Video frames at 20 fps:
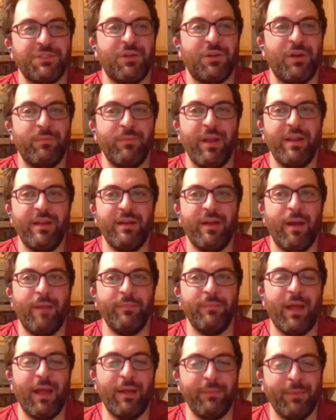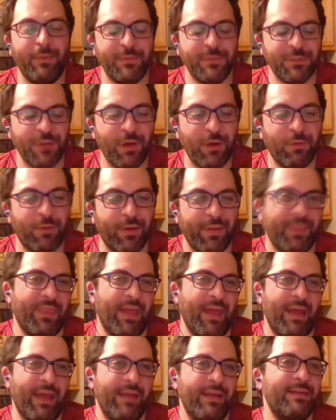I'm ready to. I'm not sure I want
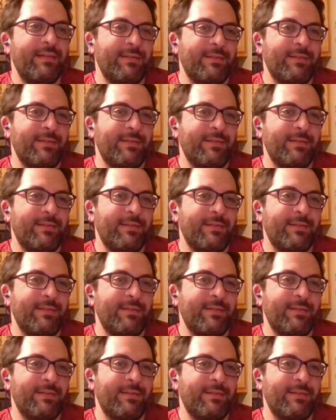that.